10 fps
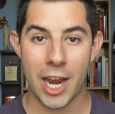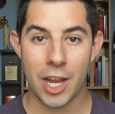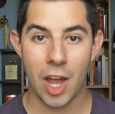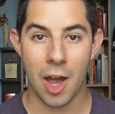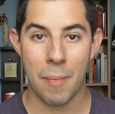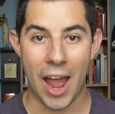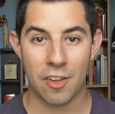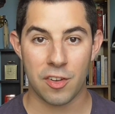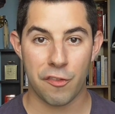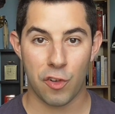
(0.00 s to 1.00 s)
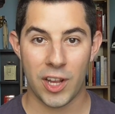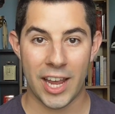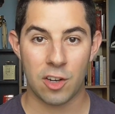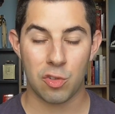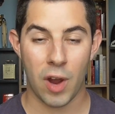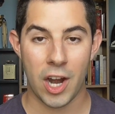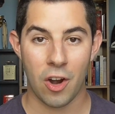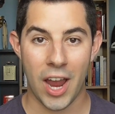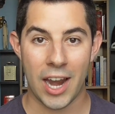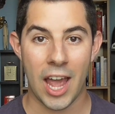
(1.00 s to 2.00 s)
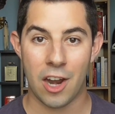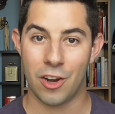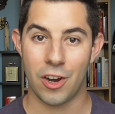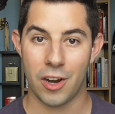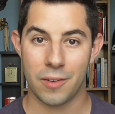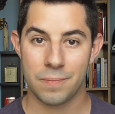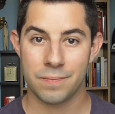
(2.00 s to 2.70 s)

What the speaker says: income as a freelance writer and editor.